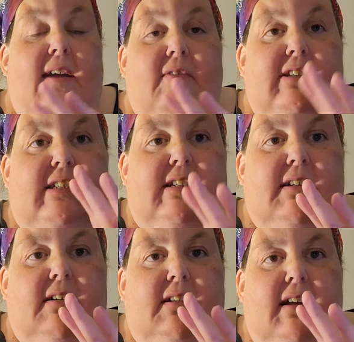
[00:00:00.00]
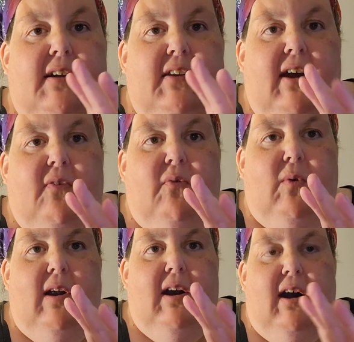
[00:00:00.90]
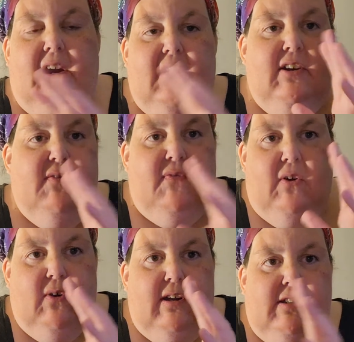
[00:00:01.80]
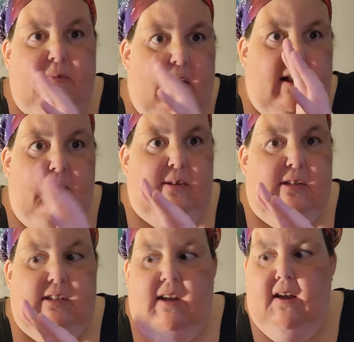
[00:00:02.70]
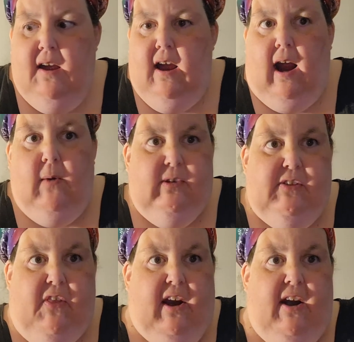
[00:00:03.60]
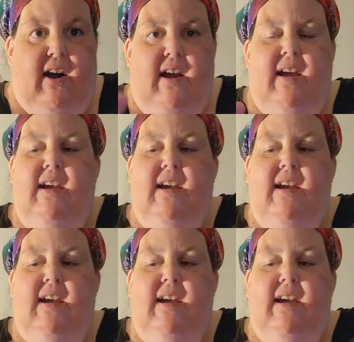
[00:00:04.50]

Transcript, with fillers: it was still enough where I couldn't focus while I was I was there